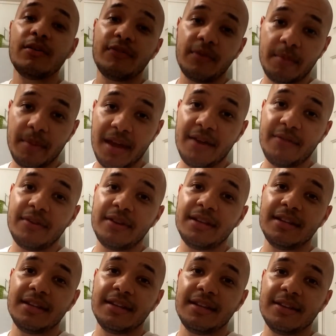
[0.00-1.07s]
from heaven
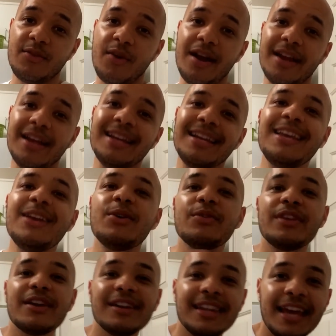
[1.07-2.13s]
right and heal
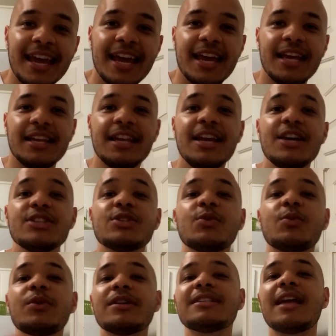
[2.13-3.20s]
their land so
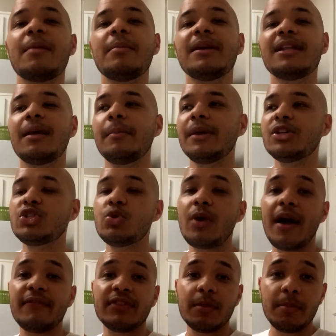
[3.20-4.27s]
what does that mean that means you
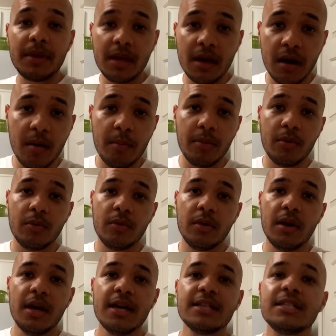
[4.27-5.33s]
have to be humble
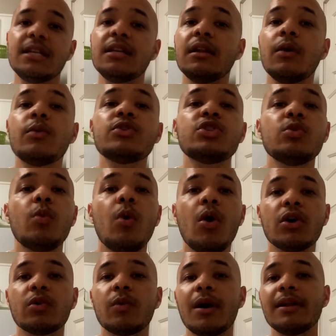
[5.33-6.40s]
See, as long as you
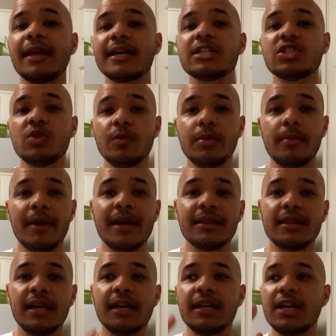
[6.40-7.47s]
walking around like Superman
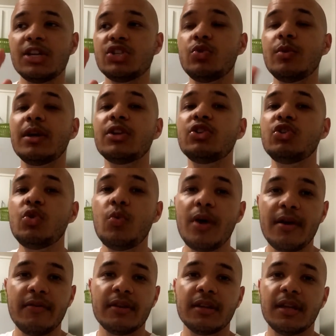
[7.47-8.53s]
thinking that you can do
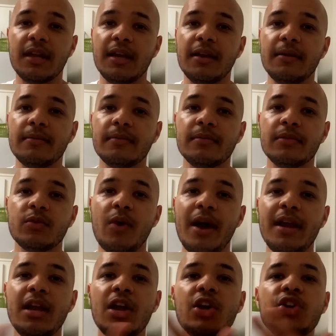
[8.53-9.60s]
everything,
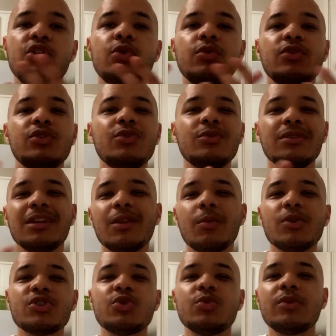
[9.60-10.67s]
right? You you in other
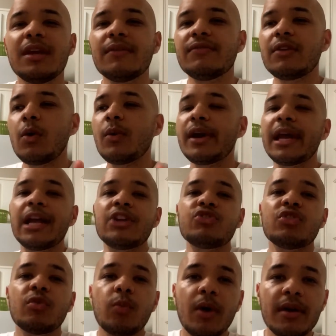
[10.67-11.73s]
words, you give no
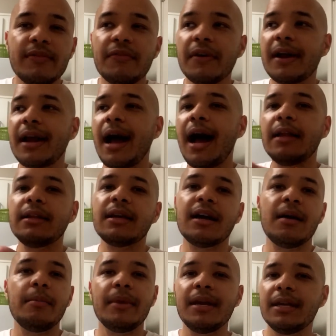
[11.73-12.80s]
entryway for God to
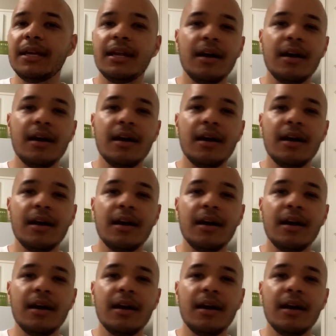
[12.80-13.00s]
come in and